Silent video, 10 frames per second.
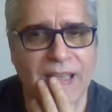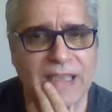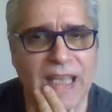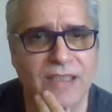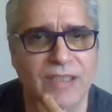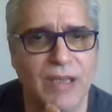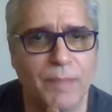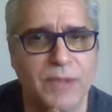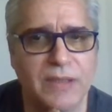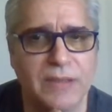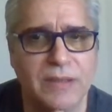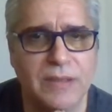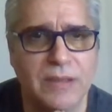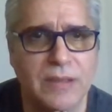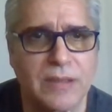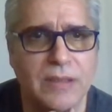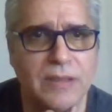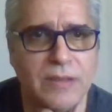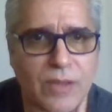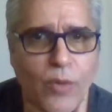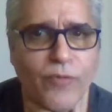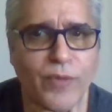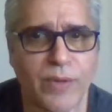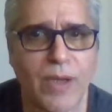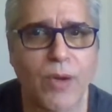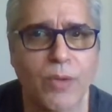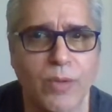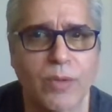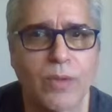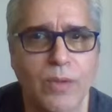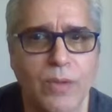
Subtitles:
Ain't that something? Note for note.